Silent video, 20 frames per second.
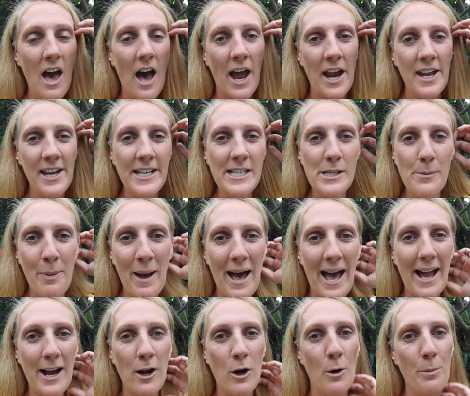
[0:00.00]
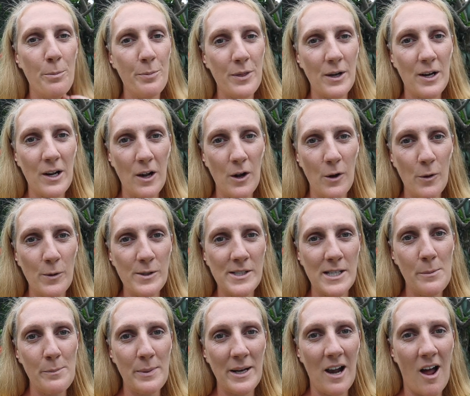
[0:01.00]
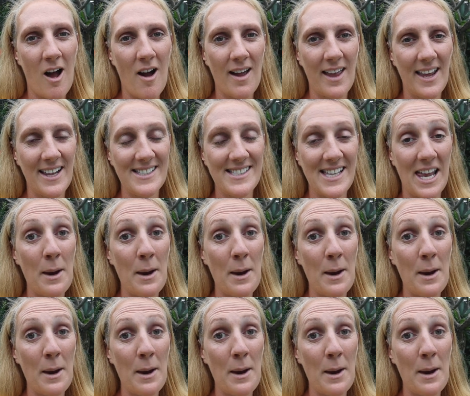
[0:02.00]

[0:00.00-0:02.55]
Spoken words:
I need to pack up the clothes and belongings